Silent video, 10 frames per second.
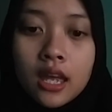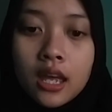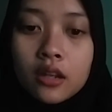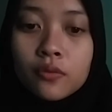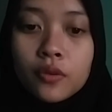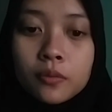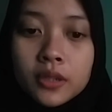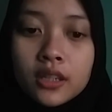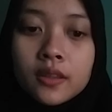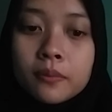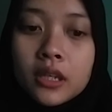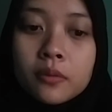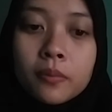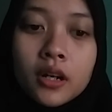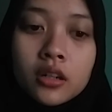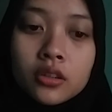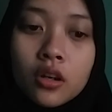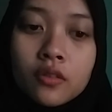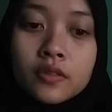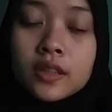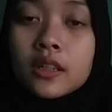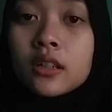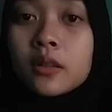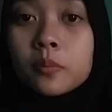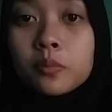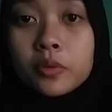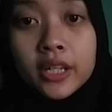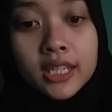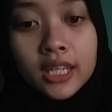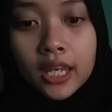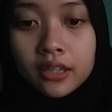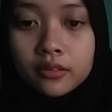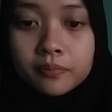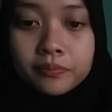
and forming the main part of the predicate.